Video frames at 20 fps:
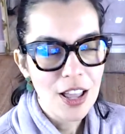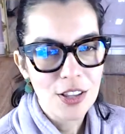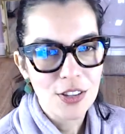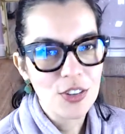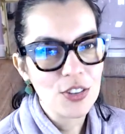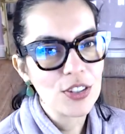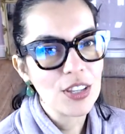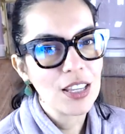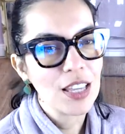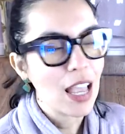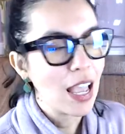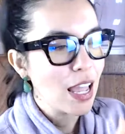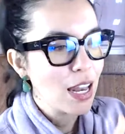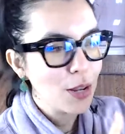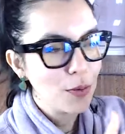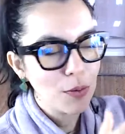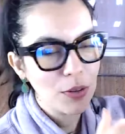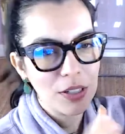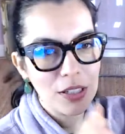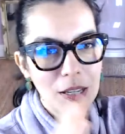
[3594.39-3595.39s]
Just like
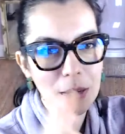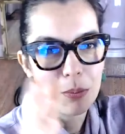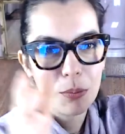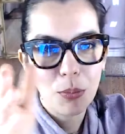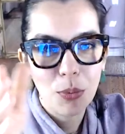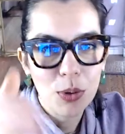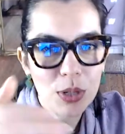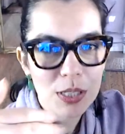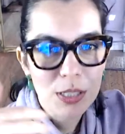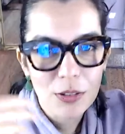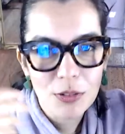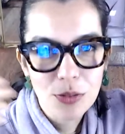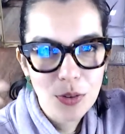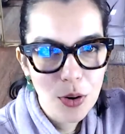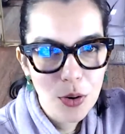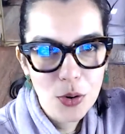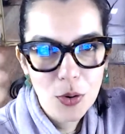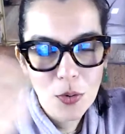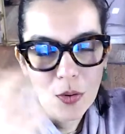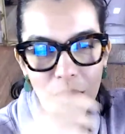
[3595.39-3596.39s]
anyone can print a
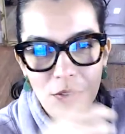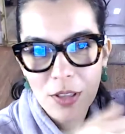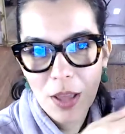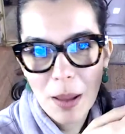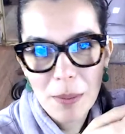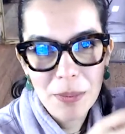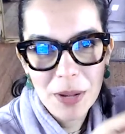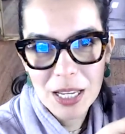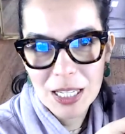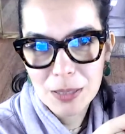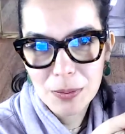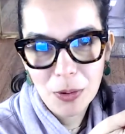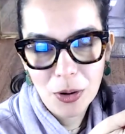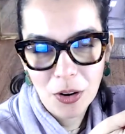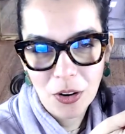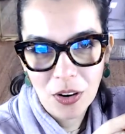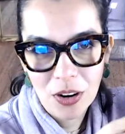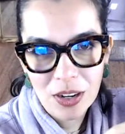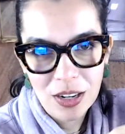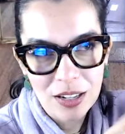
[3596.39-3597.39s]
photo of that Facebook
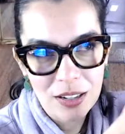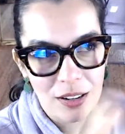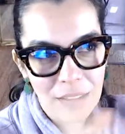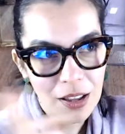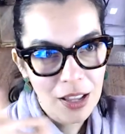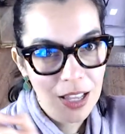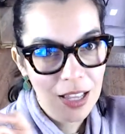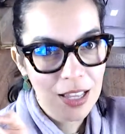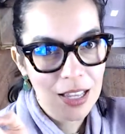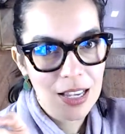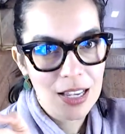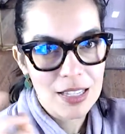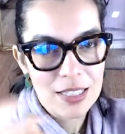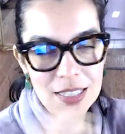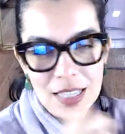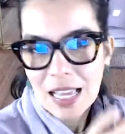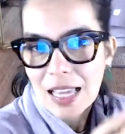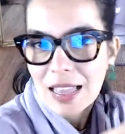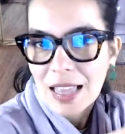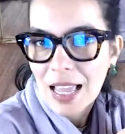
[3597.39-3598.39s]
card and
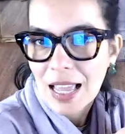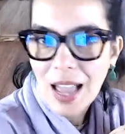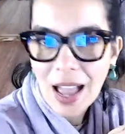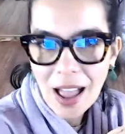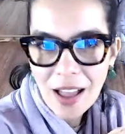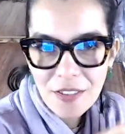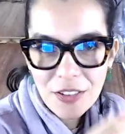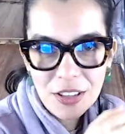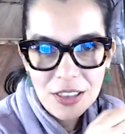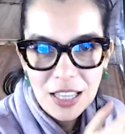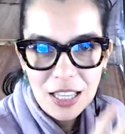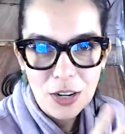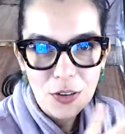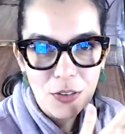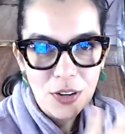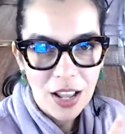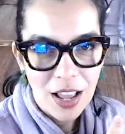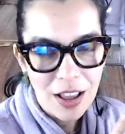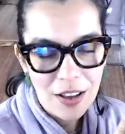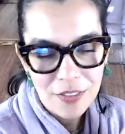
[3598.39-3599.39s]
say they have it, they
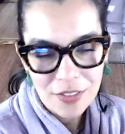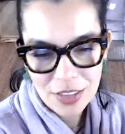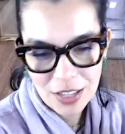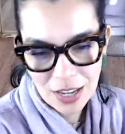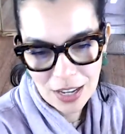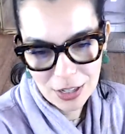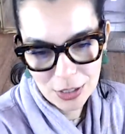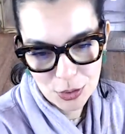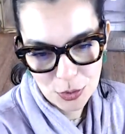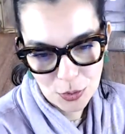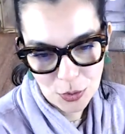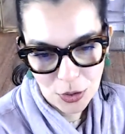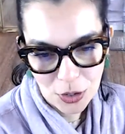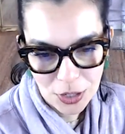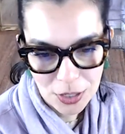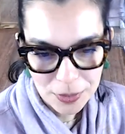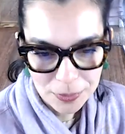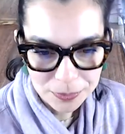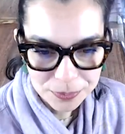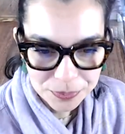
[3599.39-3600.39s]
don't have the actual card.